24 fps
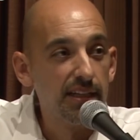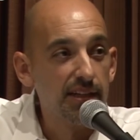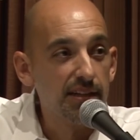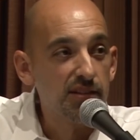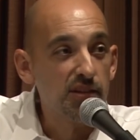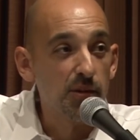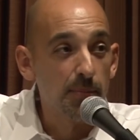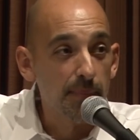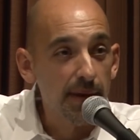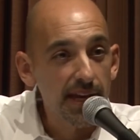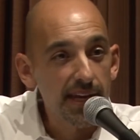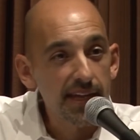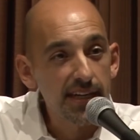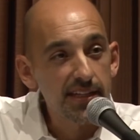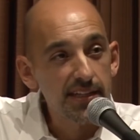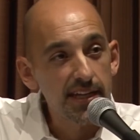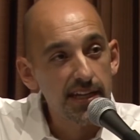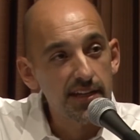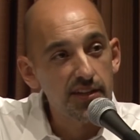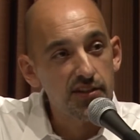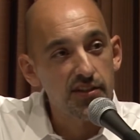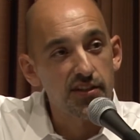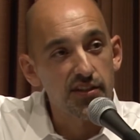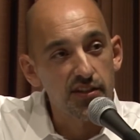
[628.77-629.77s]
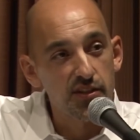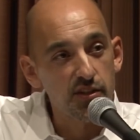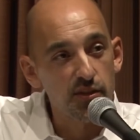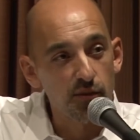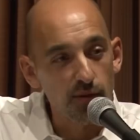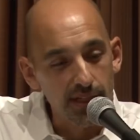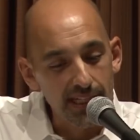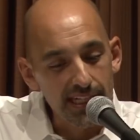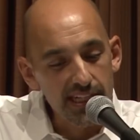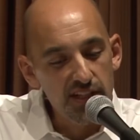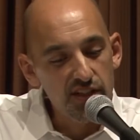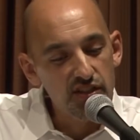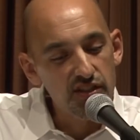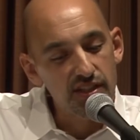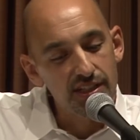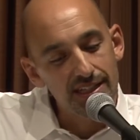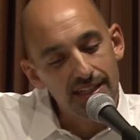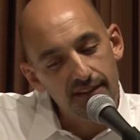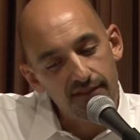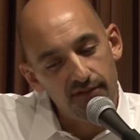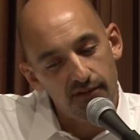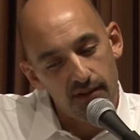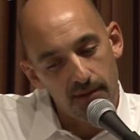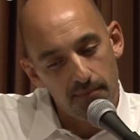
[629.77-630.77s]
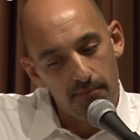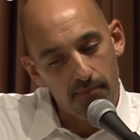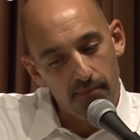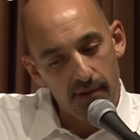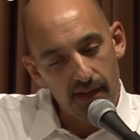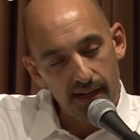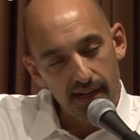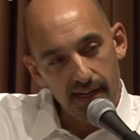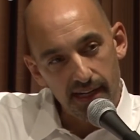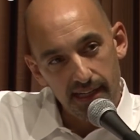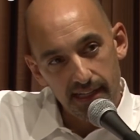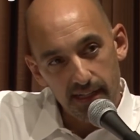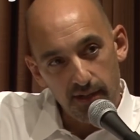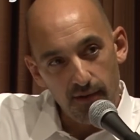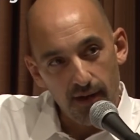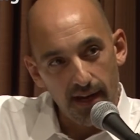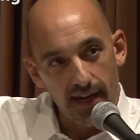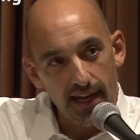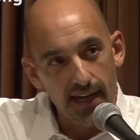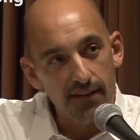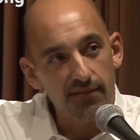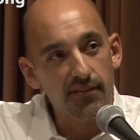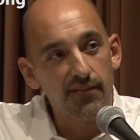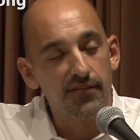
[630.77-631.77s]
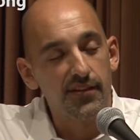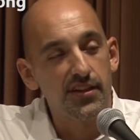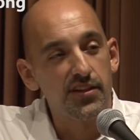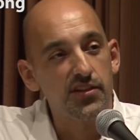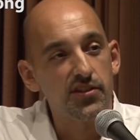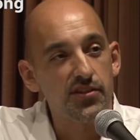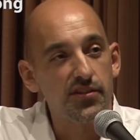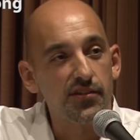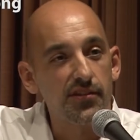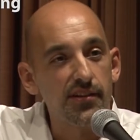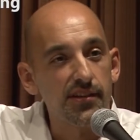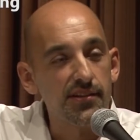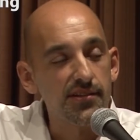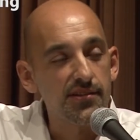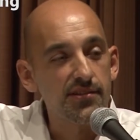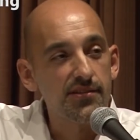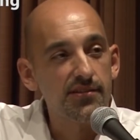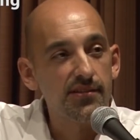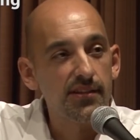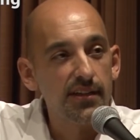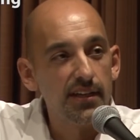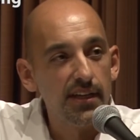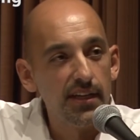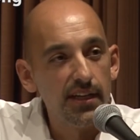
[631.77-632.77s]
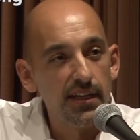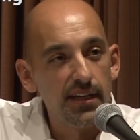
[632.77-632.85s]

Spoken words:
So pay attention to each different bucket you have of insurance.